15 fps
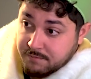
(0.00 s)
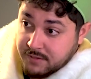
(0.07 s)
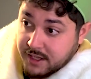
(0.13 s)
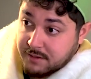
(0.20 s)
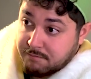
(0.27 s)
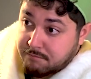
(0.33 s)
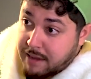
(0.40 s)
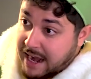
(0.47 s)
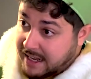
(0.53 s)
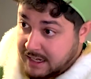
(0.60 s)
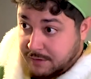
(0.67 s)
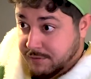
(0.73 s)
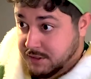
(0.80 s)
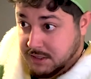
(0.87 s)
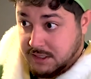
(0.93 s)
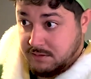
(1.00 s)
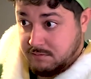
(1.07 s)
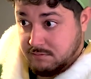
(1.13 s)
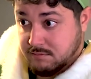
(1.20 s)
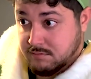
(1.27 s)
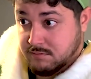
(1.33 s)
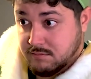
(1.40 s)
did magnificent
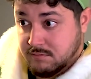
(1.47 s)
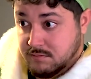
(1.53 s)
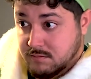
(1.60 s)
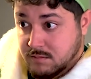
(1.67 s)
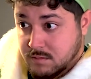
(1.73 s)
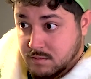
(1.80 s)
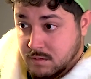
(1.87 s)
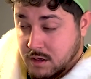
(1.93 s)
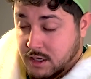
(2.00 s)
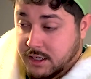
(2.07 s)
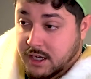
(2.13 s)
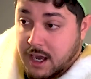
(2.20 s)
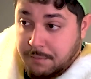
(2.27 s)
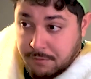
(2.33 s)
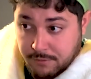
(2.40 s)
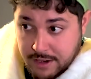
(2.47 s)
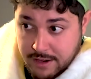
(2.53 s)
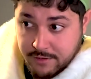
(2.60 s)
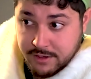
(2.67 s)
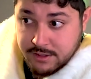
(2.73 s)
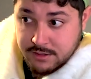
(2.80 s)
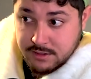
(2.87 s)
in a couple of areas.